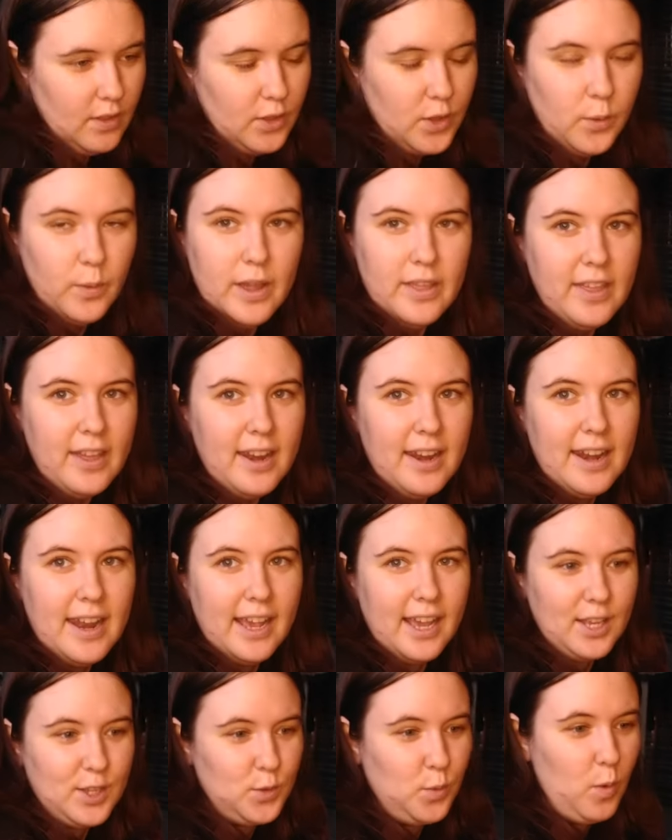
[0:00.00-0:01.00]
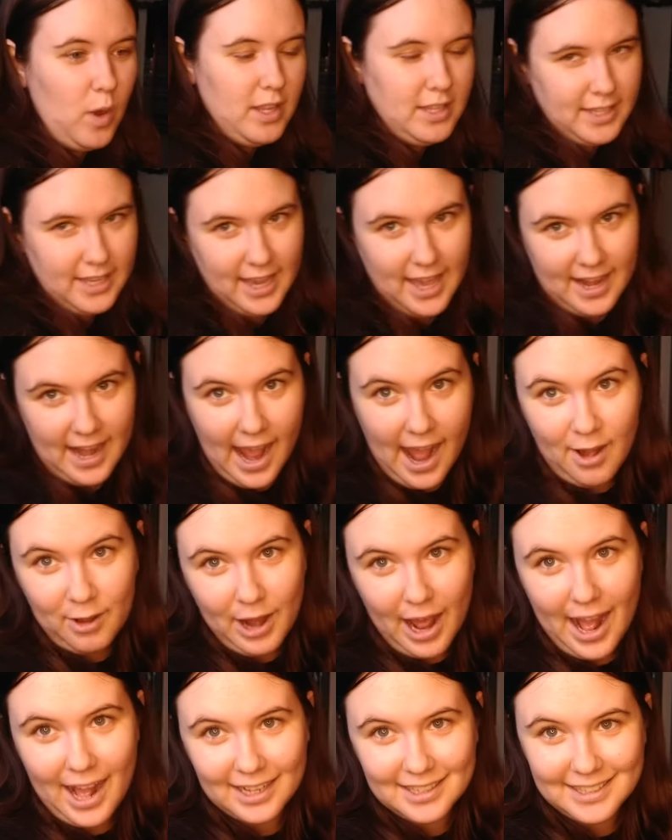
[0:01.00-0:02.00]
The way that Nick is once again
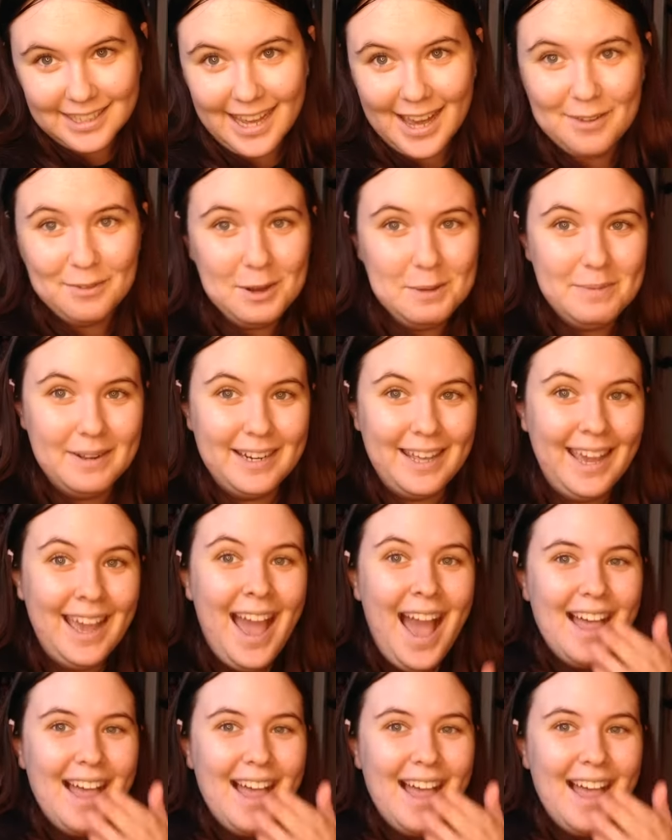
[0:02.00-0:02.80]
out-acting everybody.